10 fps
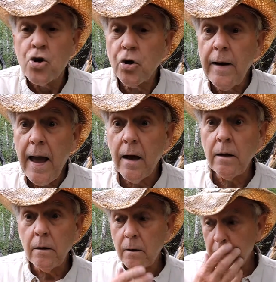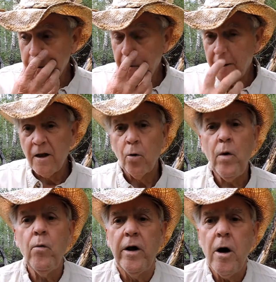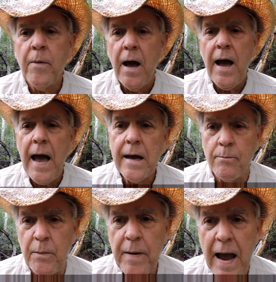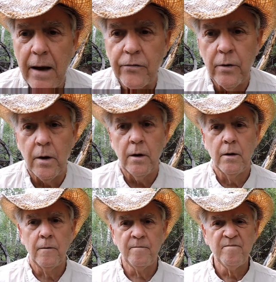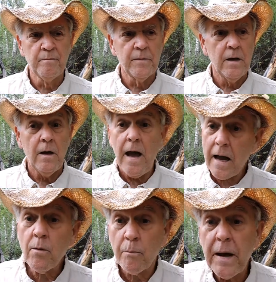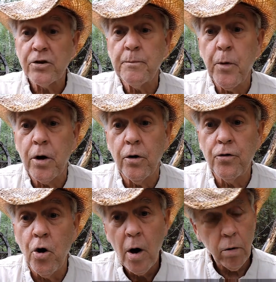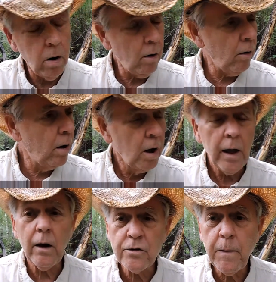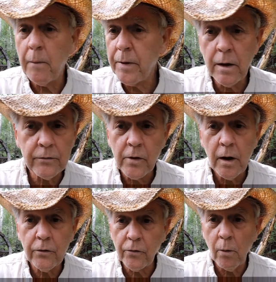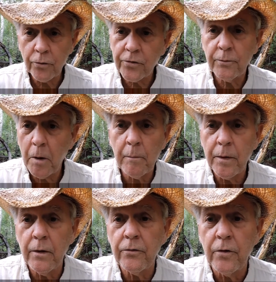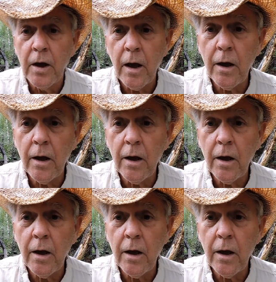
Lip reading: So then, we went up Hageman Pass. Hageman Pass is pretty cool too. Oh, it's bumpy, it's almost as bumpy as